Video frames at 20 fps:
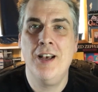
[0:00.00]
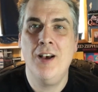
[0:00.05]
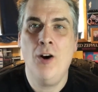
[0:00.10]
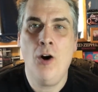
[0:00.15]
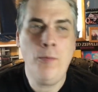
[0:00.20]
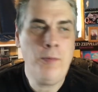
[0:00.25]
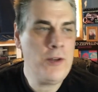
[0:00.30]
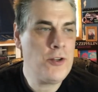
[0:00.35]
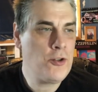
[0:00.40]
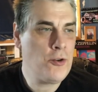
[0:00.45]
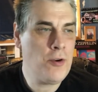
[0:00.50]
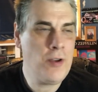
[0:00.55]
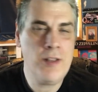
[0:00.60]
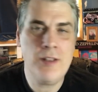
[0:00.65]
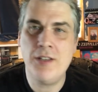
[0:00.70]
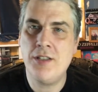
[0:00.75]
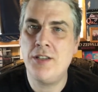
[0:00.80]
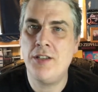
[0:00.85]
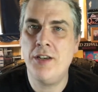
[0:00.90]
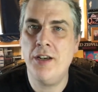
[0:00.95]
Hope you enjoy
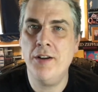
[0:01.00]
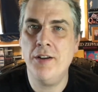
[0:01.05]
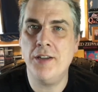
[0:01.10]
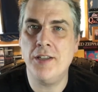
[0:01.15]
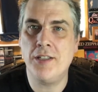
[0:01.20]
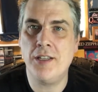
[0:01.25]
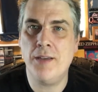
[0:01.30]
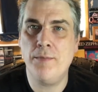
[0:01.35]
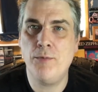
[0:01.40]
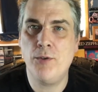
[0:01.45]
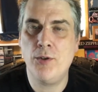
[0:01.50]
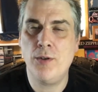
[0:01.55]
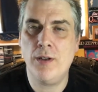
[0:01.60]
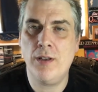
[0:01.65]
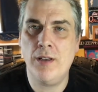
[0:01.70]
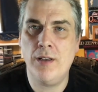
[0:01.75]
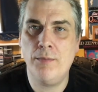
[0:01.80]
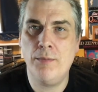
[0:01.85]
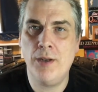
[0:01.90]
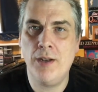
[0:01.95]
this series. i have
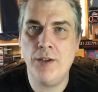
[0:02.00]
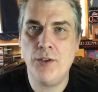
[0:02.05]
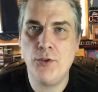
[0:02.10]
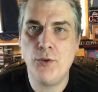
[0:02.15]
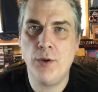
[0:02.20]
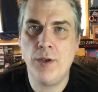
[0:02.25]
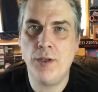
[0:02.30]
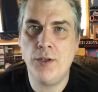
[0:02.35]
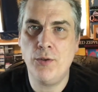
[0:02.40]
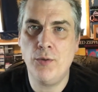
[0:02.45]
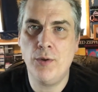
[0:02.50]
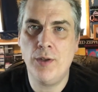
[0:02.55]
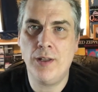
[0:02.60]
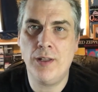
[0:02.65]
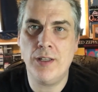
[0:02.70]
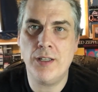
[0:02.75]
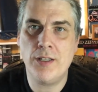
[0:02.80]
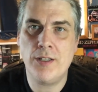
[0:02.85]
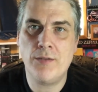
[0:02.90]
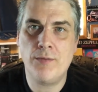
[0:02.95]
uh, been enjoying doing
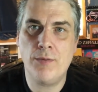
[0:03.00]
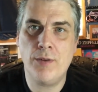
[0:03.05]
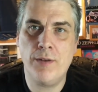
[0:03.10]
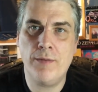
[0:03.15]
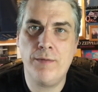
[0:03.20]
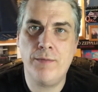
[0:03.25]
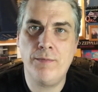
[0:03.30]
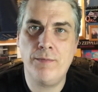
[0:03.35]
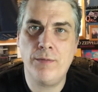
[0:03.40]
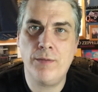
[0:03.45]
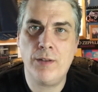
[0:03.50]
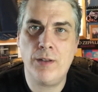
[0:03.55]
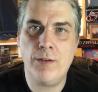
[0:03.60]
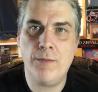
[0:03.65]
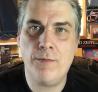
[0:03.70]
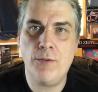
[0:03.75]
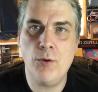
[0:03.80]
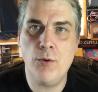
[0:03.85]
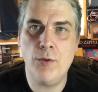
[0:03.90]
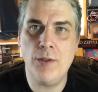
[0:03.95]
this a
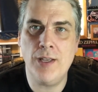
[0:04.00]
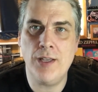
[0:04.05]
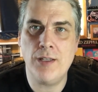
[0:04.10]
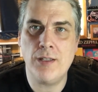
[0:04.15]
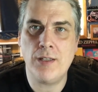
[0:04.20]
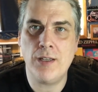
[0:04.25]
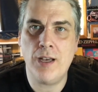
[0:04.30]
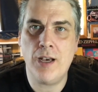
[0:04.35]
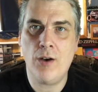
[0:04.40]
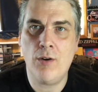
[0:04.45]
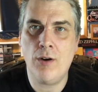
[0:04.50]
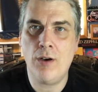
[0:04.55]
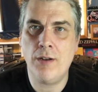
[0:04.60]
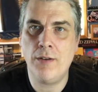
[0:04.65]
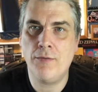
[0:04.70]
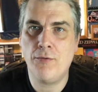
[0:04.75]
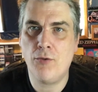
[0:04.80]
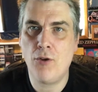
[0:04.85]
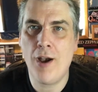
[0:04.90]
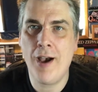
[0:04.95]
few of these now on
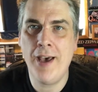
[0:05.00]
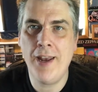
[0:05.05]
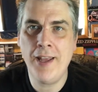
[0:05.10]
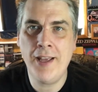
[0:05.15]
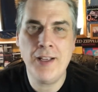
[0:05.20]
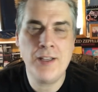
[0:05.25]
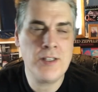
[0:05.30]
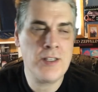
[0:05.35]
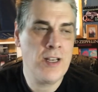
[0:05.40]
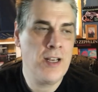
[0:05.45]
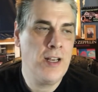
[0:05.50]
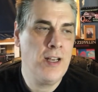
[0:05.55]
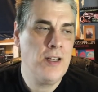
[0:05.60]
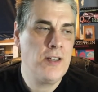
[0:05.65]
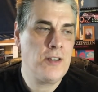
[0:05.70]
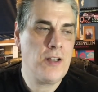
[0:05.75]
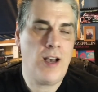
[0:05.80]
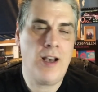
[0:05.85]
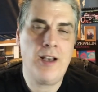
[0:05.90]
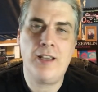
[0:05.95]
Fridays,
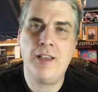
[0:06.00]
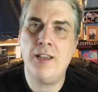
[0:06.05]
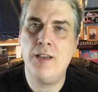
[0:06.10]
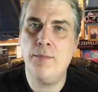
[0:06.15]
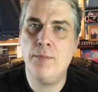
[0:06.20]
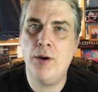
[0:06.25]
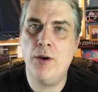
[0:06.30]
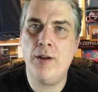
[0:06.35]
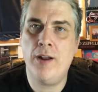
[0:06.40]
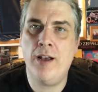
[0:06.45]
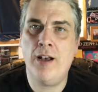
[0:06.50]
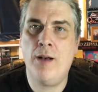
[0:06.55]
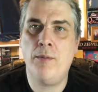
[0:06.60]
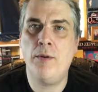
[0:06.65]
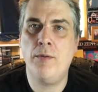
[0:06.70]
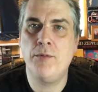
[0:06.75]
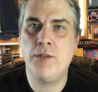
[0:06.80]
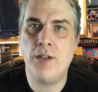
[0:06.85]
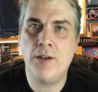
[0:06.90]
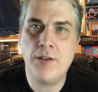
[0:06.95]
talking about
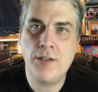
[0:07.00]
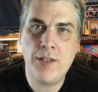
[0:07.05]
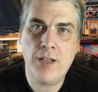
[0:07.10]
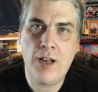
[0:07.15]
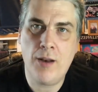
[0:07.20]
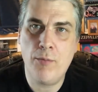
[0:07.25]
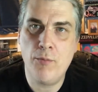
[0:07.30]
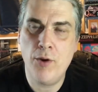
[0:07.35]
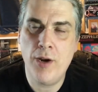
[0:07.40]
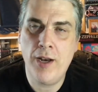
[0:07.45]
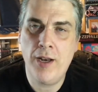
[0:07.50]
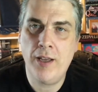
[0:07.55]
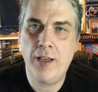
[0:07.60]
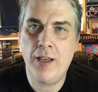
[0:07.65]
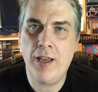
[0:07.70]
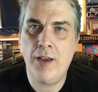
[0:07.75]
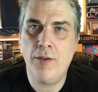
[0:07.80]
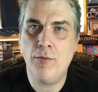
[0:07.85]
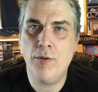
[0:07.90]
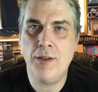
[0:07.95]
albums that are celebrating
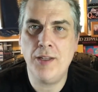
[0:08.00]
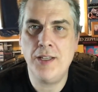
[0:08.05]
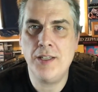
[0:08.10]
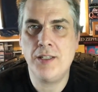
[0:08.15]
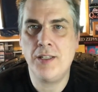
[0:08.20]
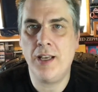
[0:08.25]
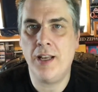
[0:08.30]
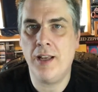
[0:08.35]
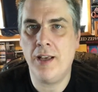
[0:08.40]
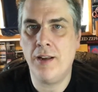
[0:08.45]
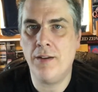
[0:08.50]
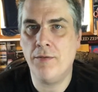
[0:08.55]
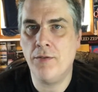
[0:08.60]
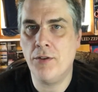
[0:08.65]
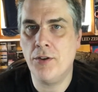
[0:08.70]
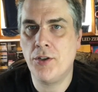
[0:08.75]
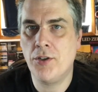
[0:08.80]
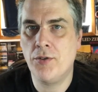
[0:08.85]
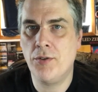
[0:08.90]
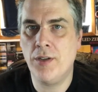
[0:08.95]
a release date
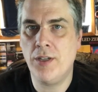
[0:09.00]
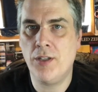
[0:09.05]
anniversary.